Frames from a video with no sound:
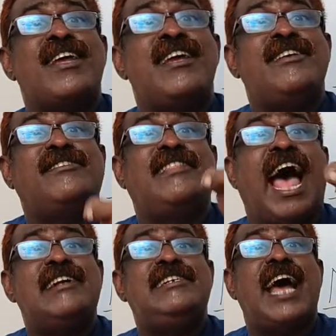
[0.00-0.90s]
is
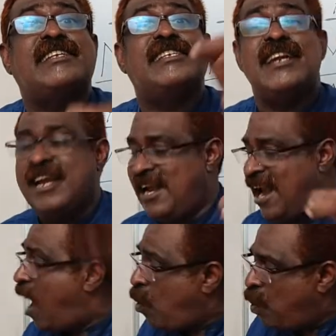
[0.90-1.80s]
that doesn't
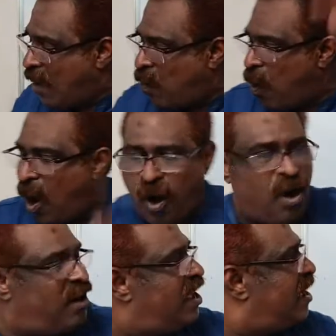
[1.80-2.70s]
love a
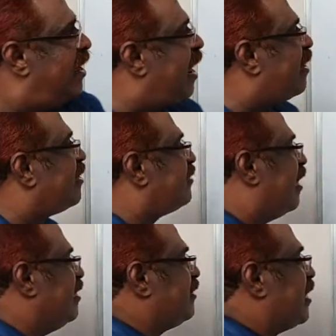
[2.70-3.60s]
wall. Let us
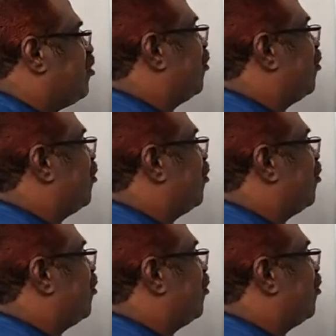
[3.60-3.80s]
listen